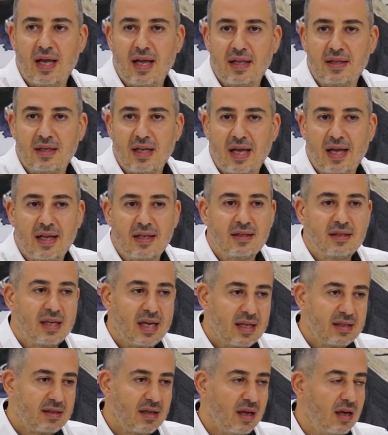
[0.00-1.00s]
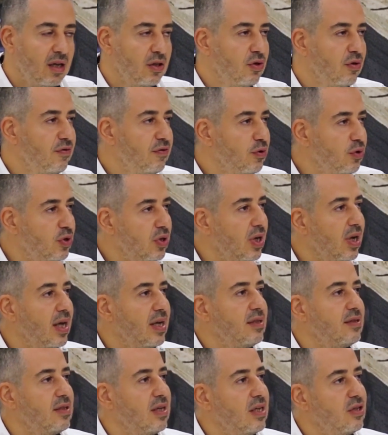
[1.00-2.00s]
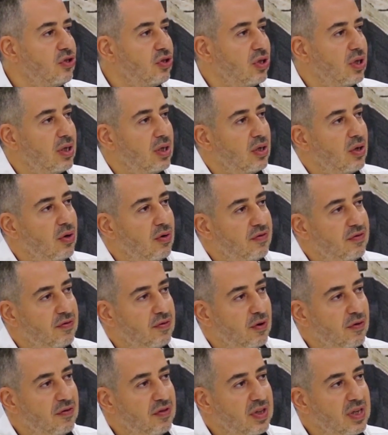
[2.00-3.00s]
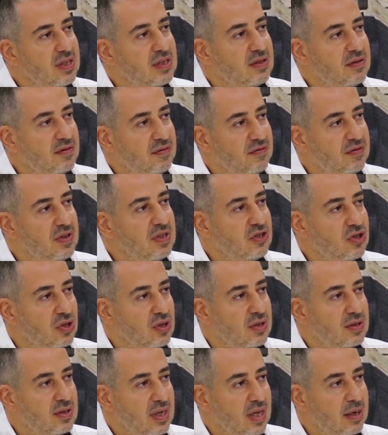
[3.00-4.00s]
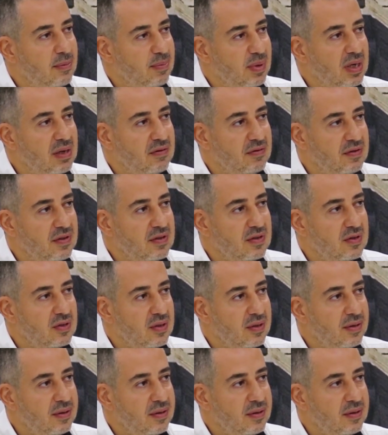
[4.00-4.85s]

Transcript: and get a lot of utilization of these features and benefits.